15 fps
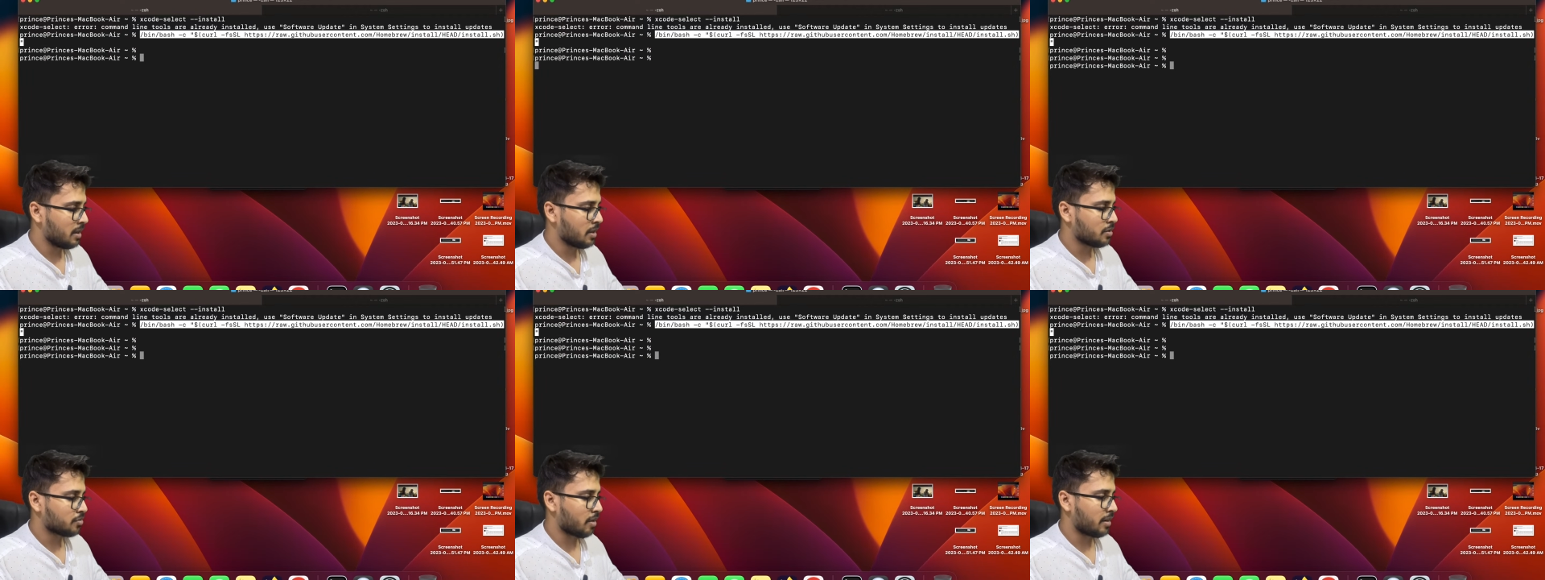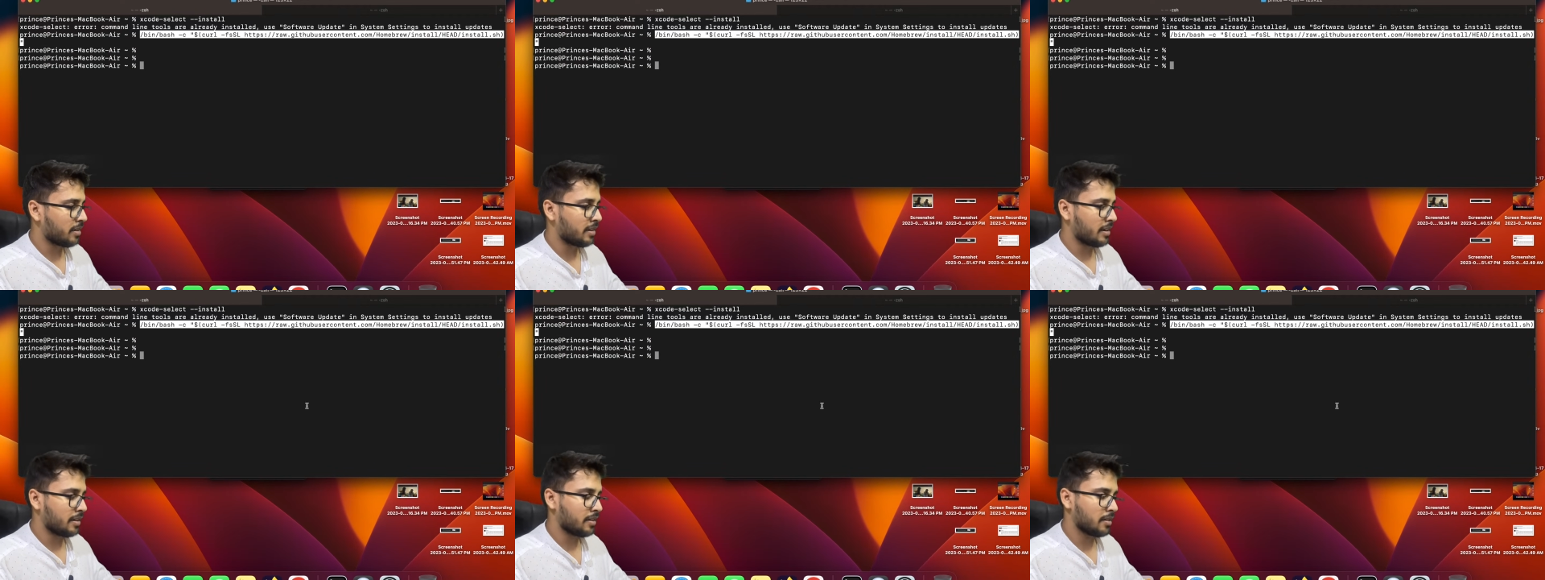so I
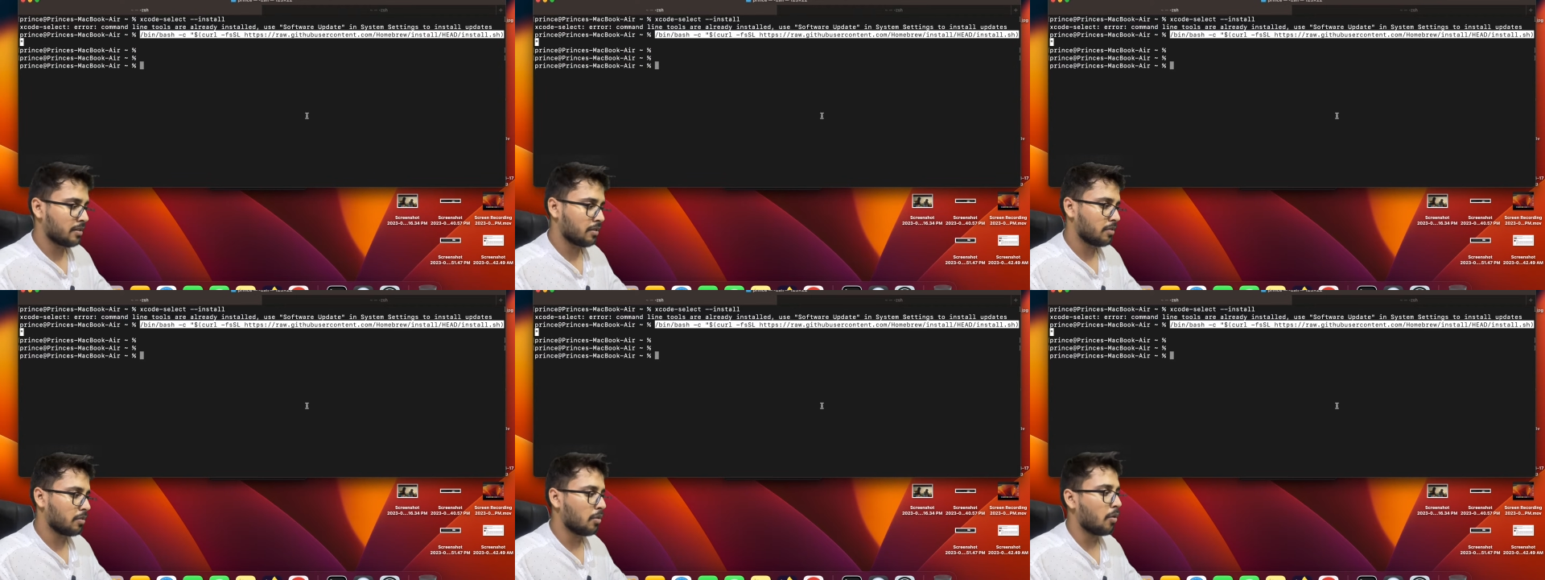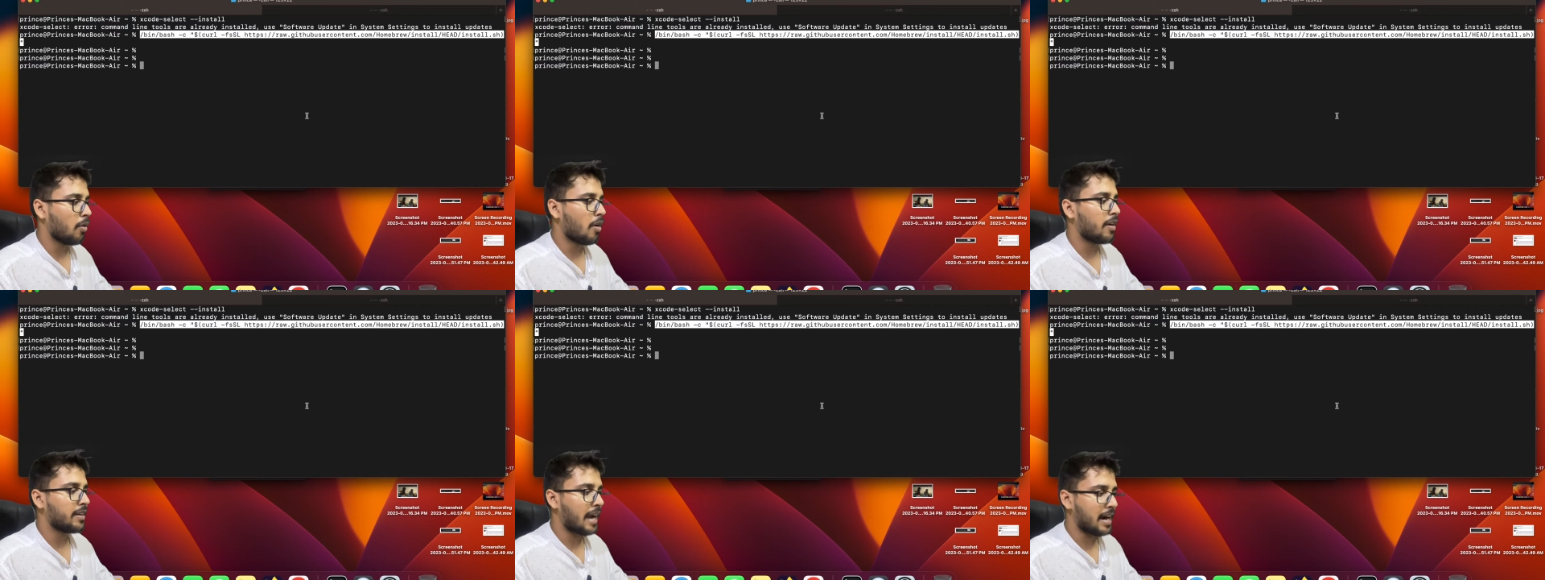didn't go
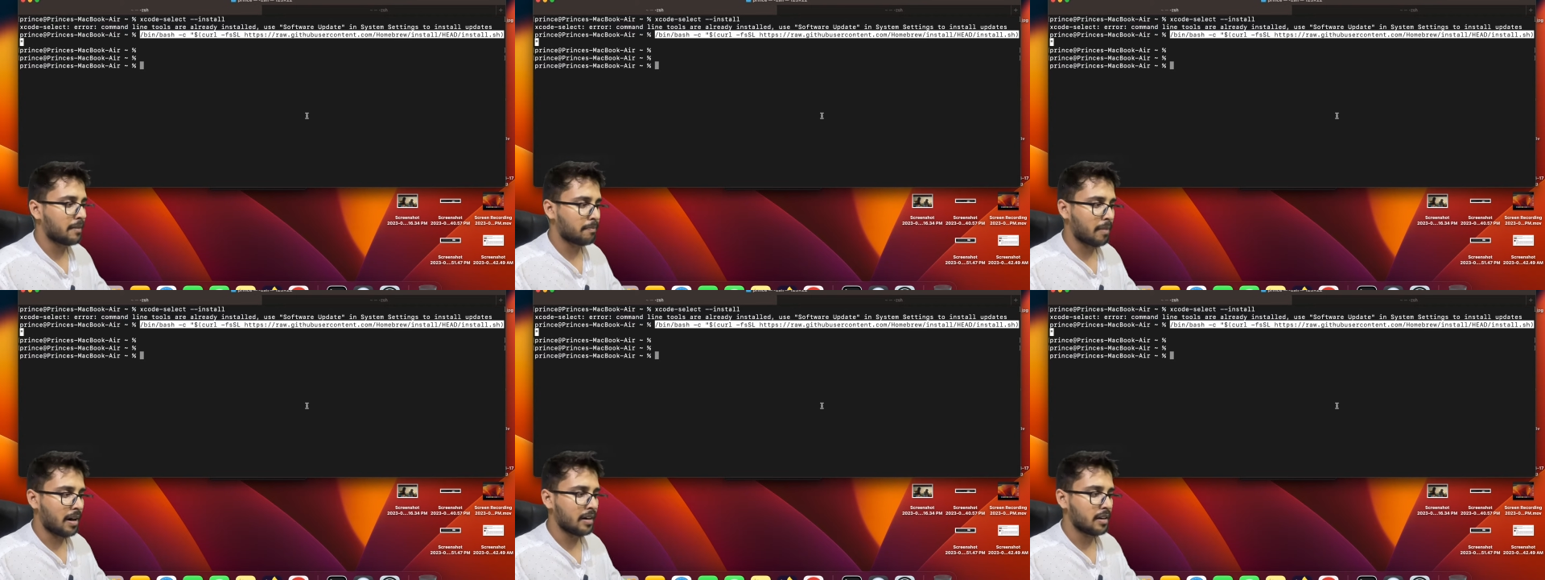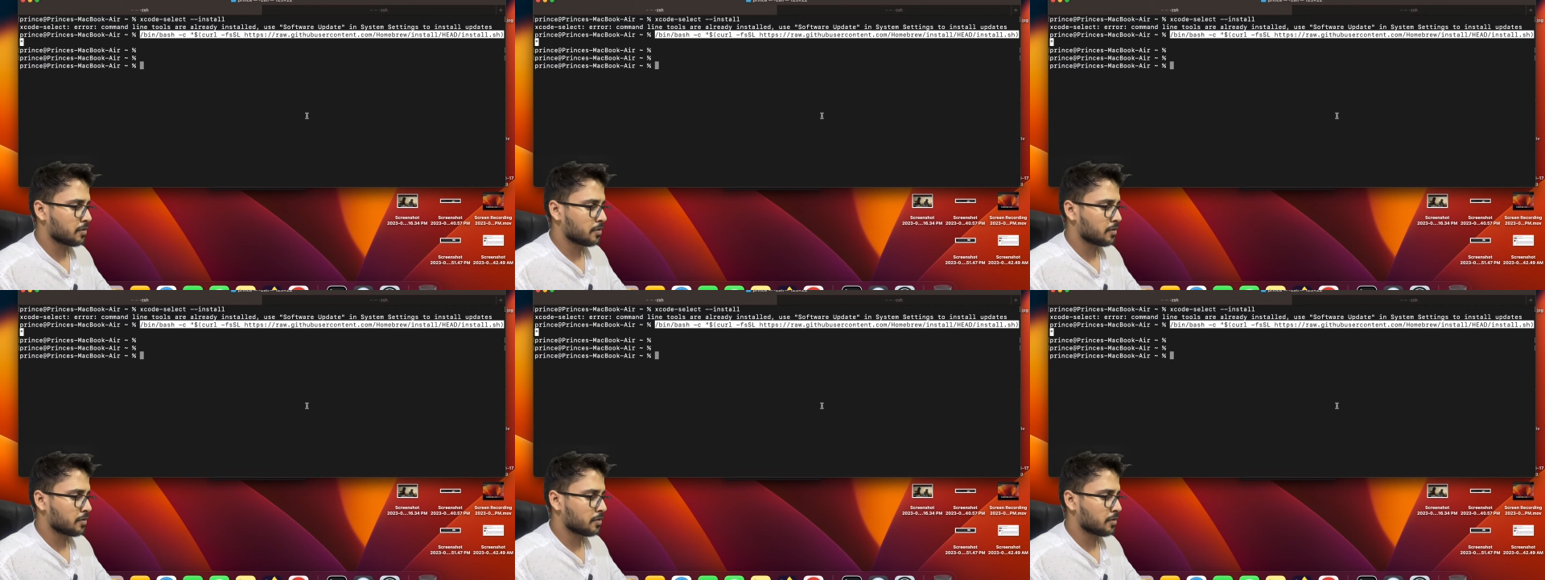on that part.